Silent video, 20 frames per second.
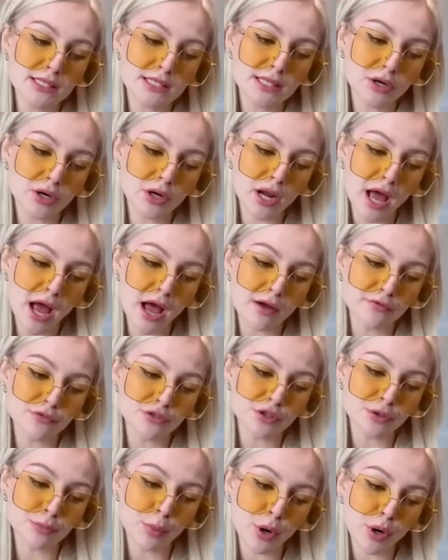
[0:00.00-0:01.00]
Is there an
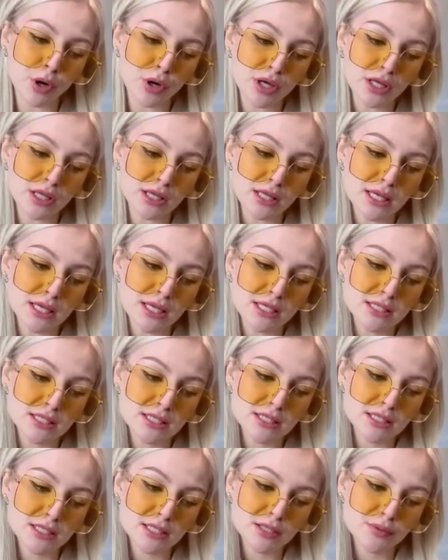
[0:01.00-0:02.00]
after party at
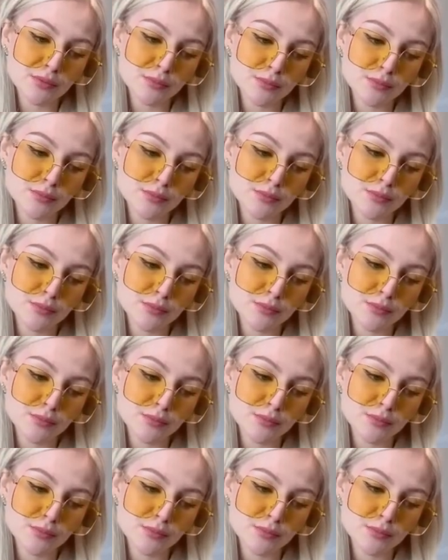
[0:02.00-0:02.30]
least?